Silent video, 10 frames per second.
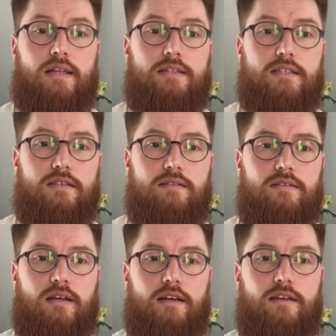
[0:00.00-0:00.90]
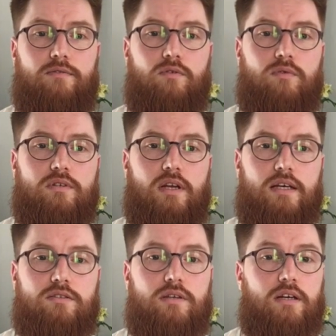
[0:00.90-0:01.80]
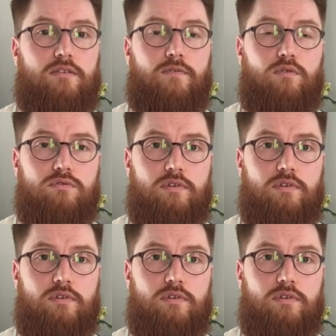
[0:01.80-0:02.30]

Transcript: That's it, and if you would like to hear the full